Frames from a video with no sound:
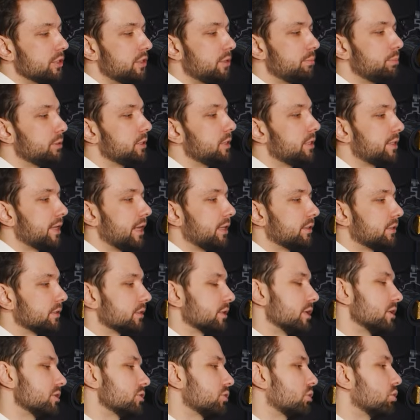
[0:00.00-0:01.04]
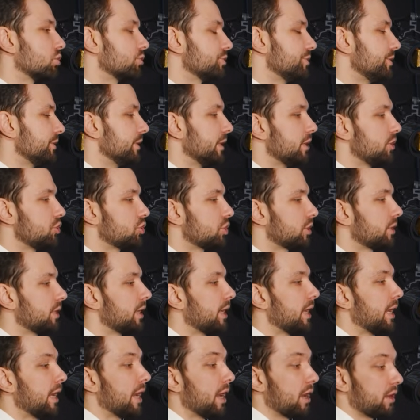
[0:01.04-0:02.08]
debilitated his coordination,
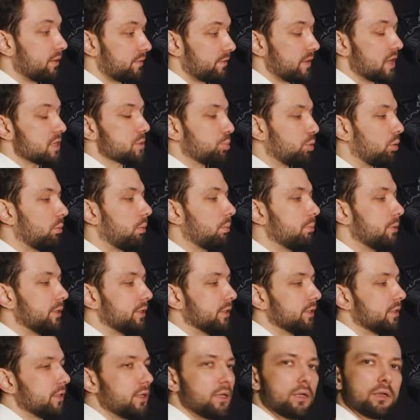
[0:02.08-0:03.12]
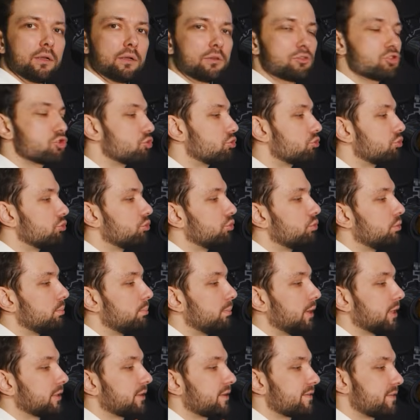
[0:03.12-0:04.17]
and that's probably true,
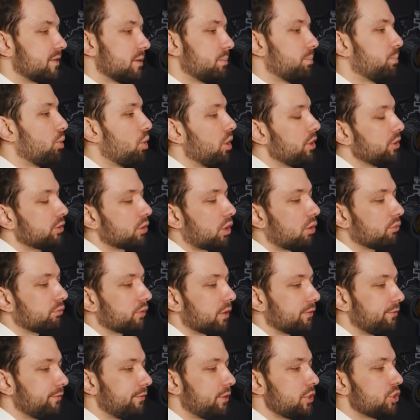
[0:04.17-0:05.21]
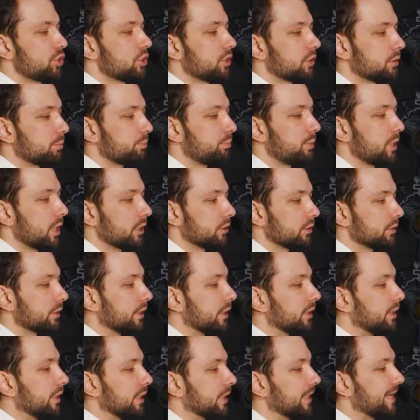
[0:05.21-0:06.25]
but the point of efficient piano
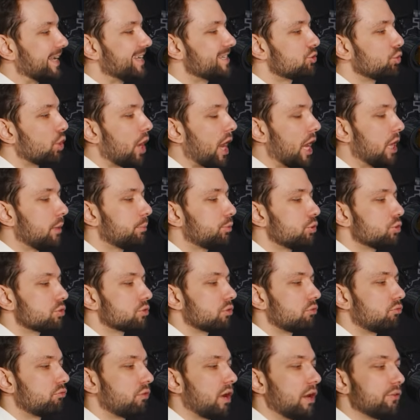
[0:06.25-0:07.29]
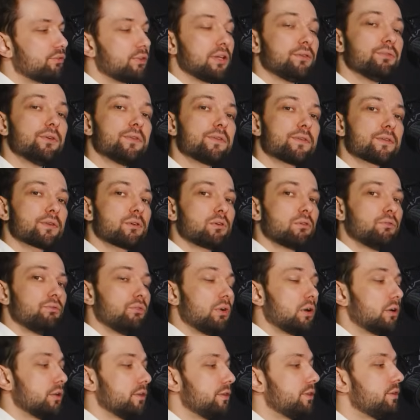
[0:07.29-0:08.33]
technique is to help you survive even through
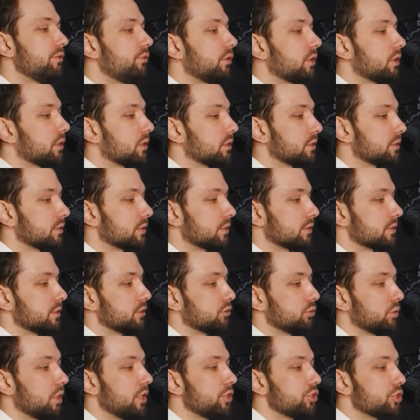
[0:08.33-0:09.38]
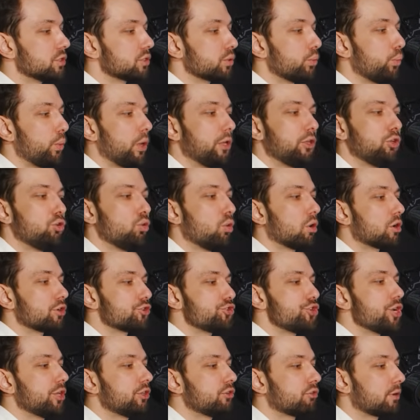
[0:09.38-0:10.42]
very difficult situations when you are
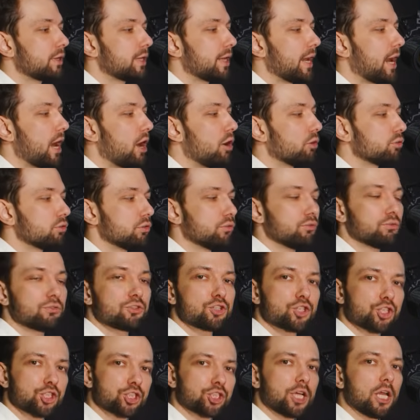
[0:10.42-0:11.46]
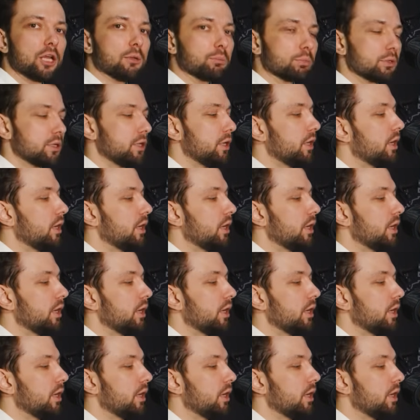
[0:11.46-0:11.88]
generally out of shape,